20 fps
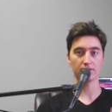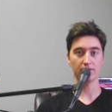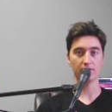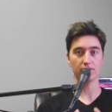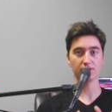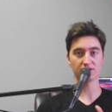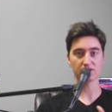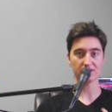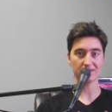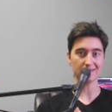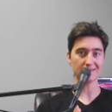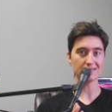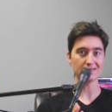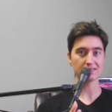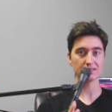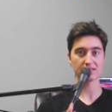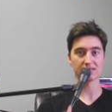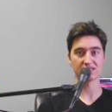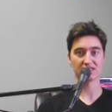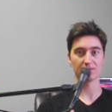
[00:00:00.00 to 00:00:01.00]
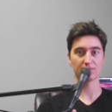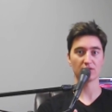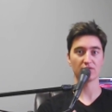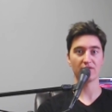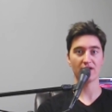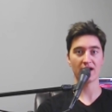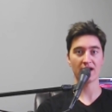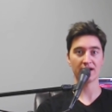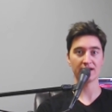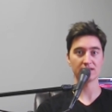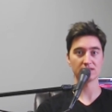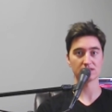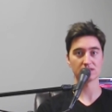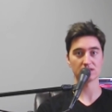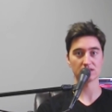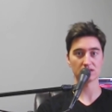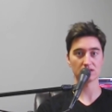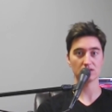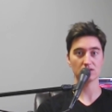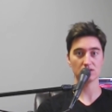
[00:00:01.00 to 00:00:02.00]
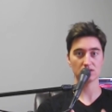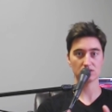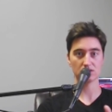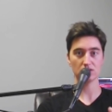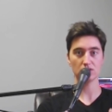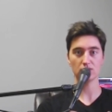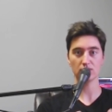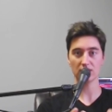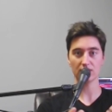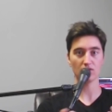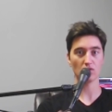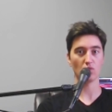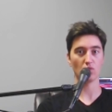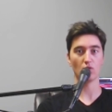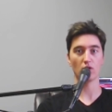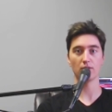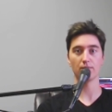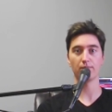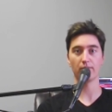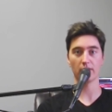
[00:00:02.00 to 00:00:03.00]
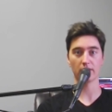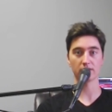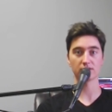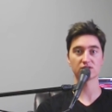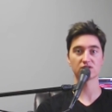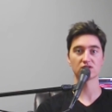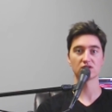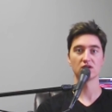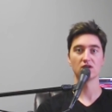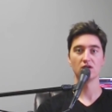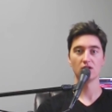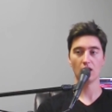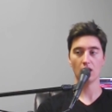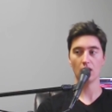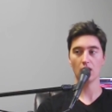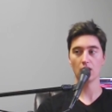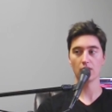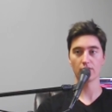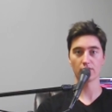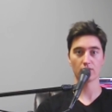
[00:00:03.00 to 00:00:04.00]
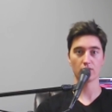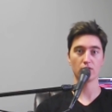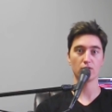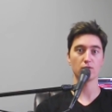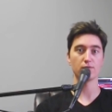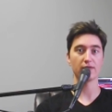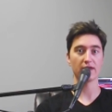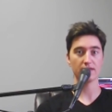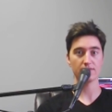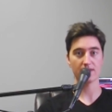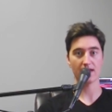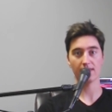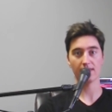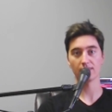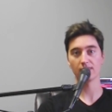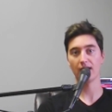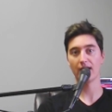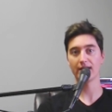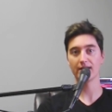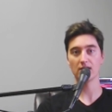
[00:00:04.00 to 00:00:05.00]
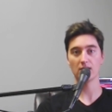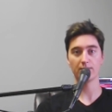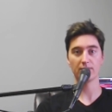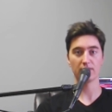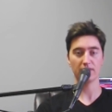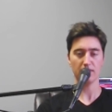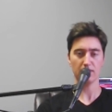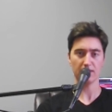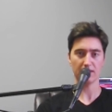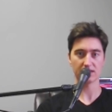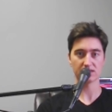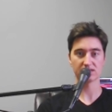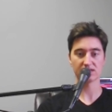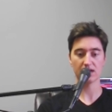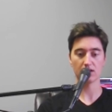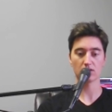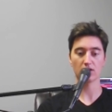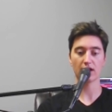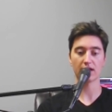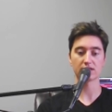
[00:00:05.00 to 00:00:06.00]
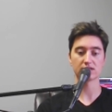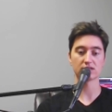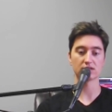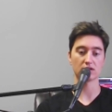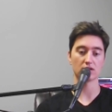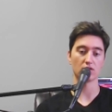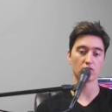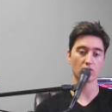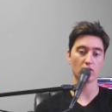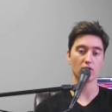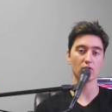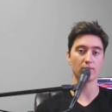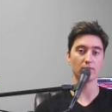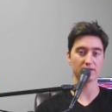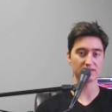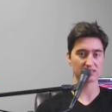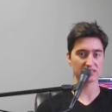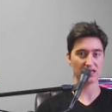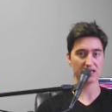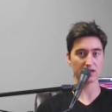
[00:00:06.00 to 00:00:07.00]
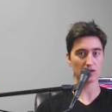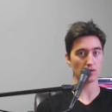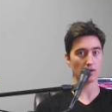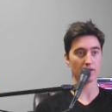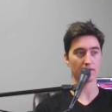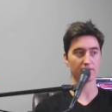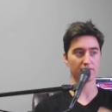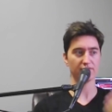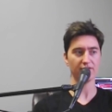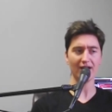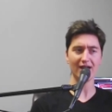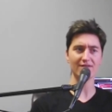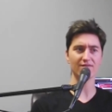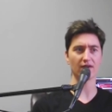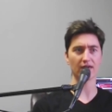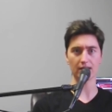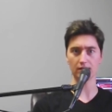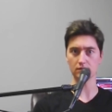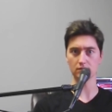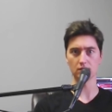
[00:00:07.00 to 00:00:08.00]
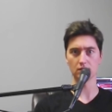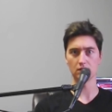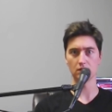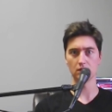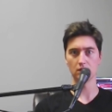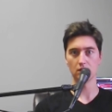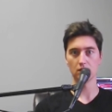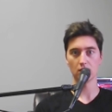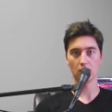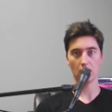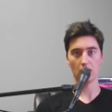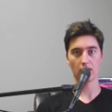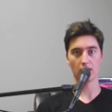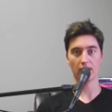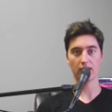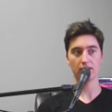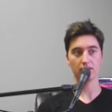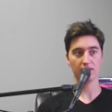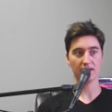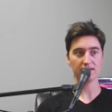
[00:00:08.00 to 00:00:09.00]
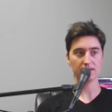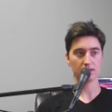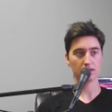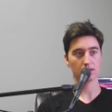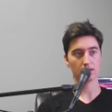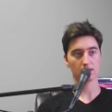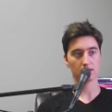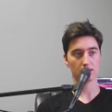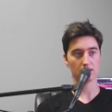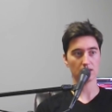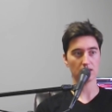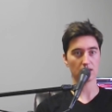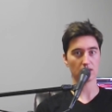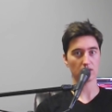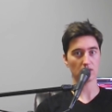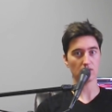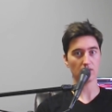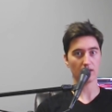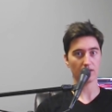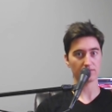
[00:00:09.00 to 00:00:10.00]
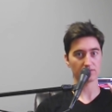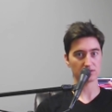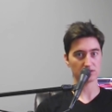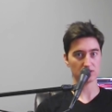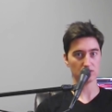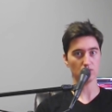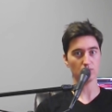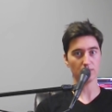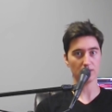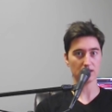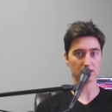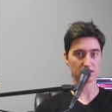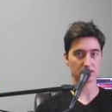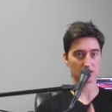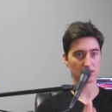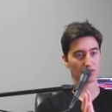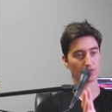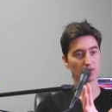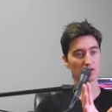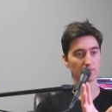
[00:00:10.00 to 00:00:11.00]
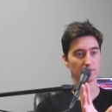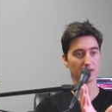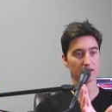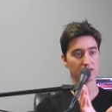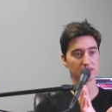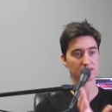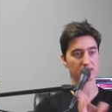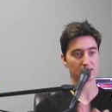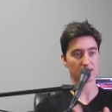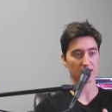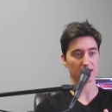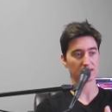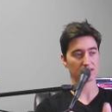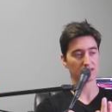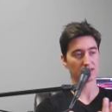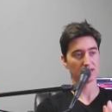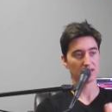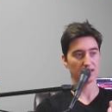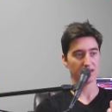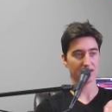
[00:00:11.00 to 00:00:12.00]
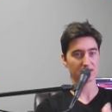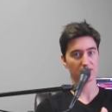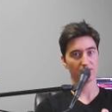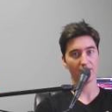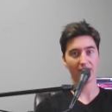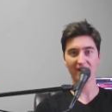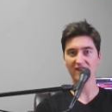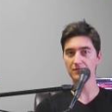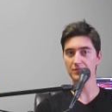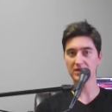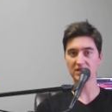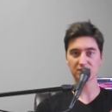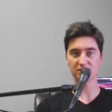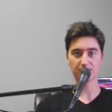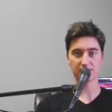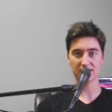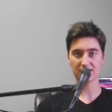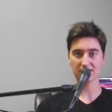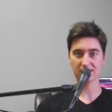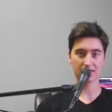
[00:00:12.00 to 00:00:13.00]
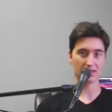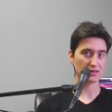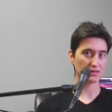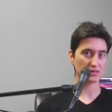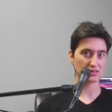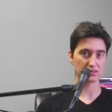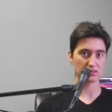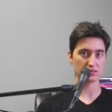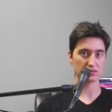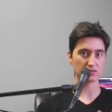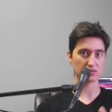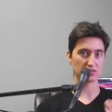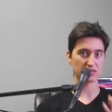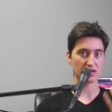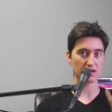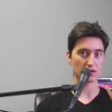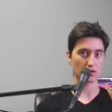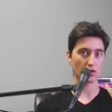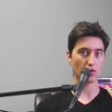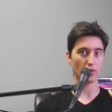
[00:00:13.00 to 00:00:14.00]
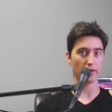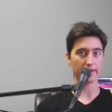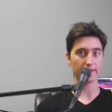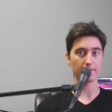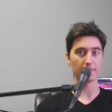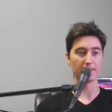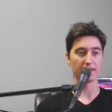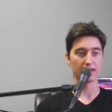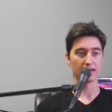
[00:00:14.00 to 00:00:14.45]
those are easily subdivided into 2, even 1 parts all on their own that line up and they sound nice and in a row. But say you have 5/8, all right? That, you have 2 beats and 3 beats, and that's 5 beats, but that doesn't sound quite